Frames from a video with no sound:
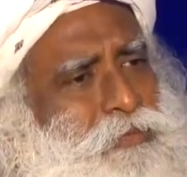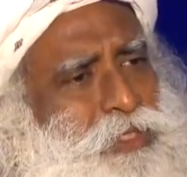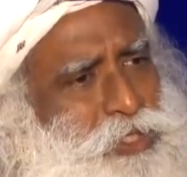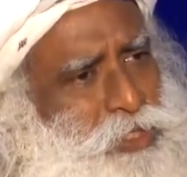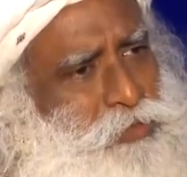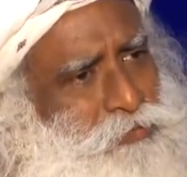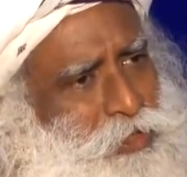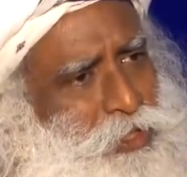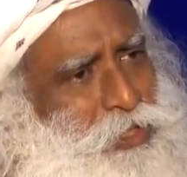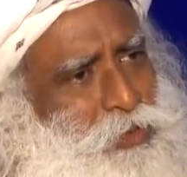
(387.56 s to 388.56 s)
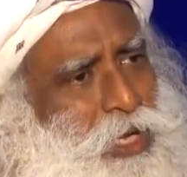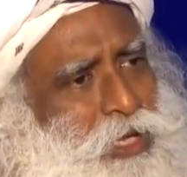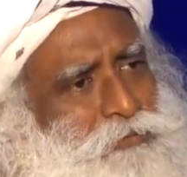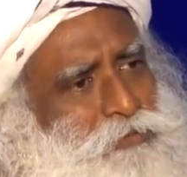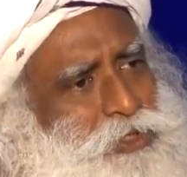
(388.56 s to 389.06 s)
which doesn't fit into
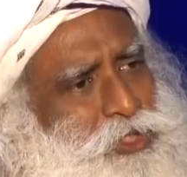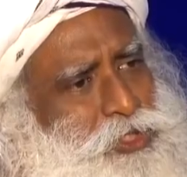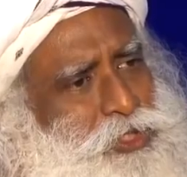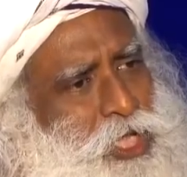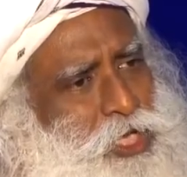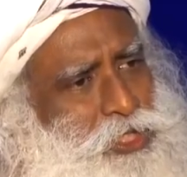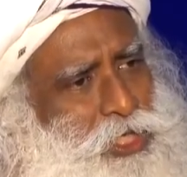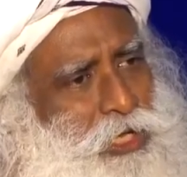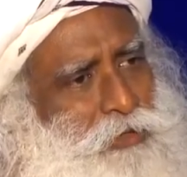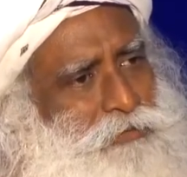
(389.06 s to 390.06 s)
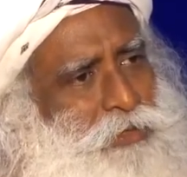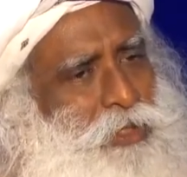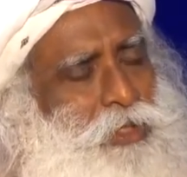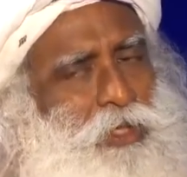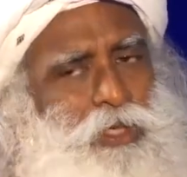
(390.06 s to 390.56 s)
life, which doesn't nourish life.
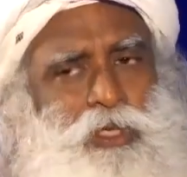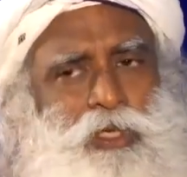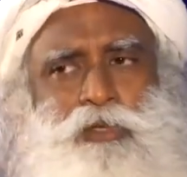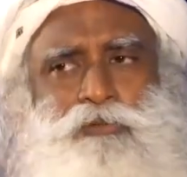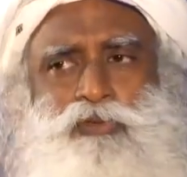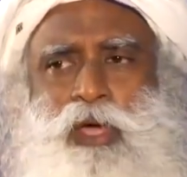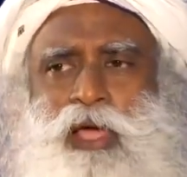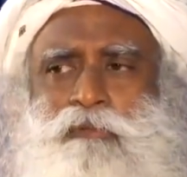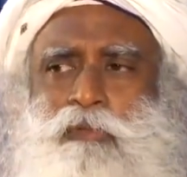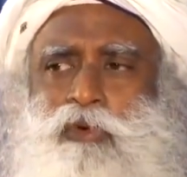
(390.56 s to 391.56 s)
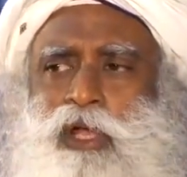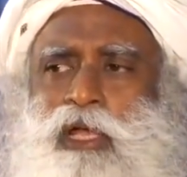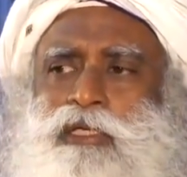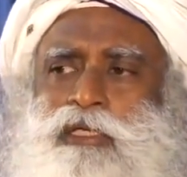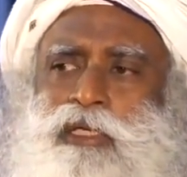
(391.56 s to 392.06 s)
If you have a
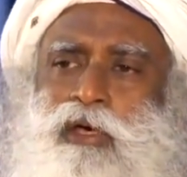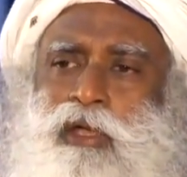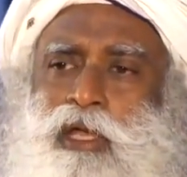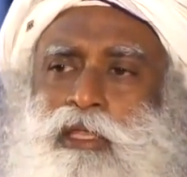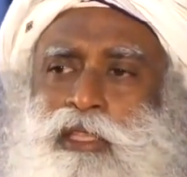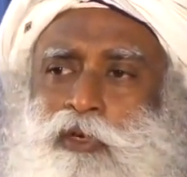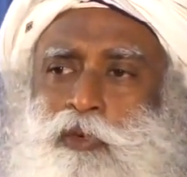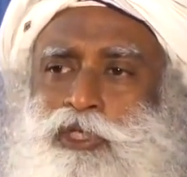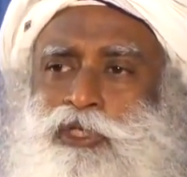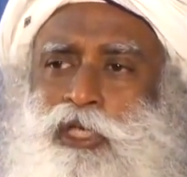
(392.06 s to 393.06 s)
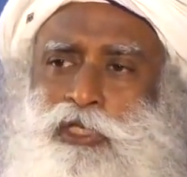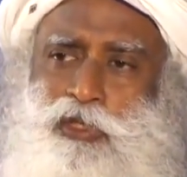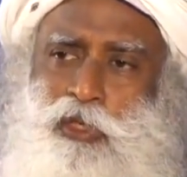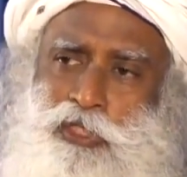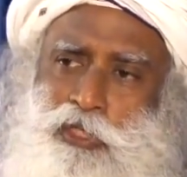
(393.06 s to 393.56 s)
morality or an ethic which
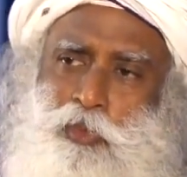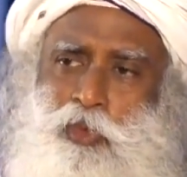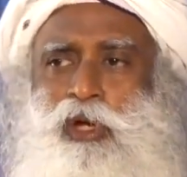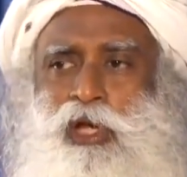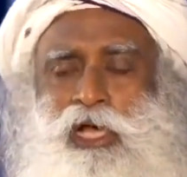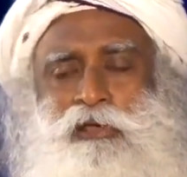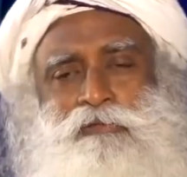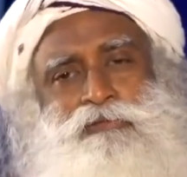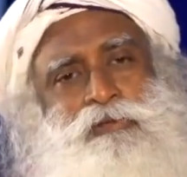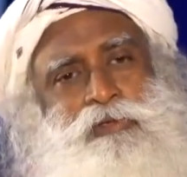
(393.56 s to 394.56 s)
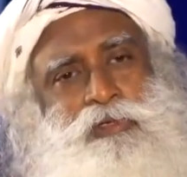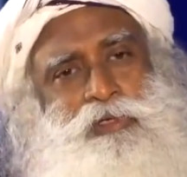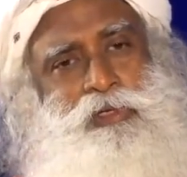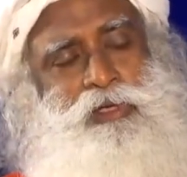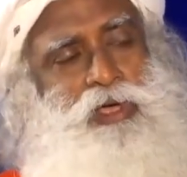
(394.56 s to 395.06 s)
does not support life,
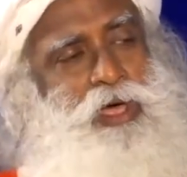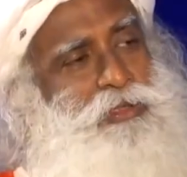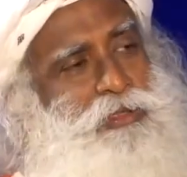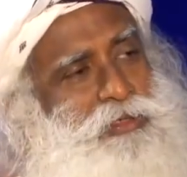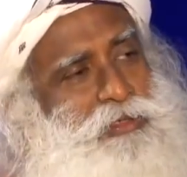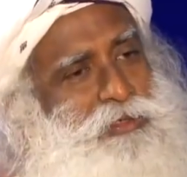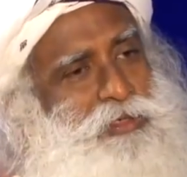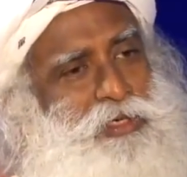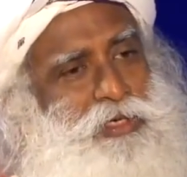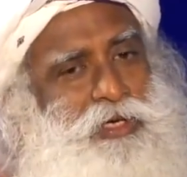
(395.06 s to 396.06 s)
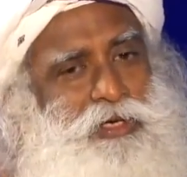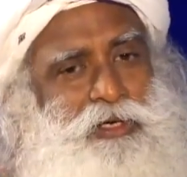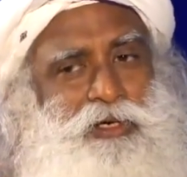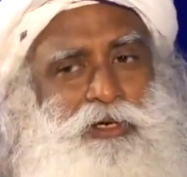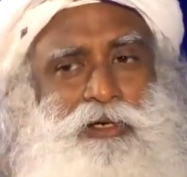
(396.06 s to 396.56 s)
I think uh,
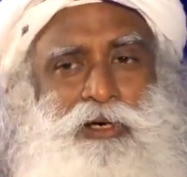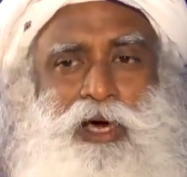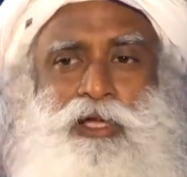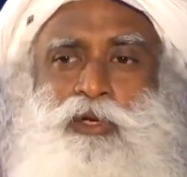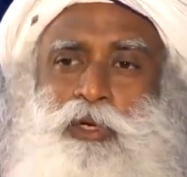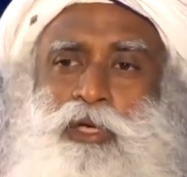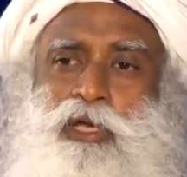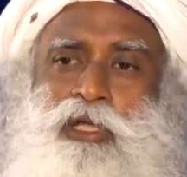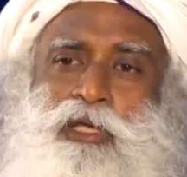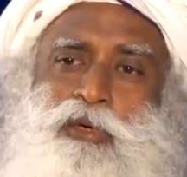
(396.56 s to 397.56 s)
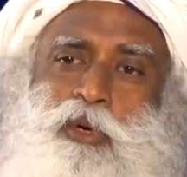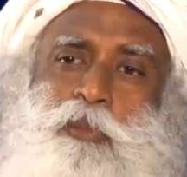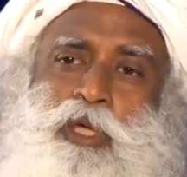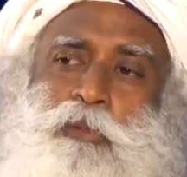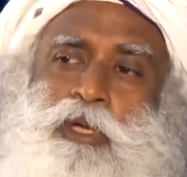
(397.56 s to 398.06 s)
unknowingly you
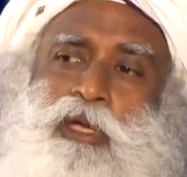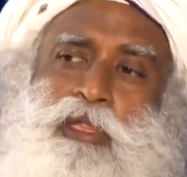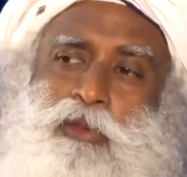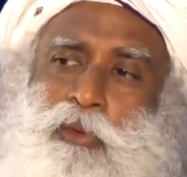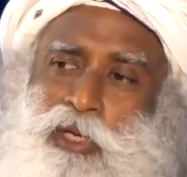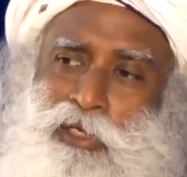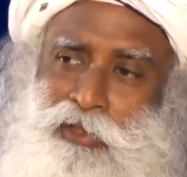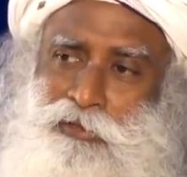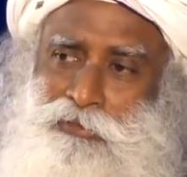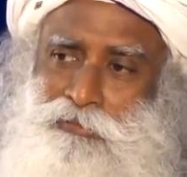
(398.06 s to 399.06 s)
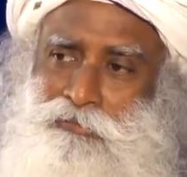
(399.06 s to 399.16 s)
are becoming death-oriented.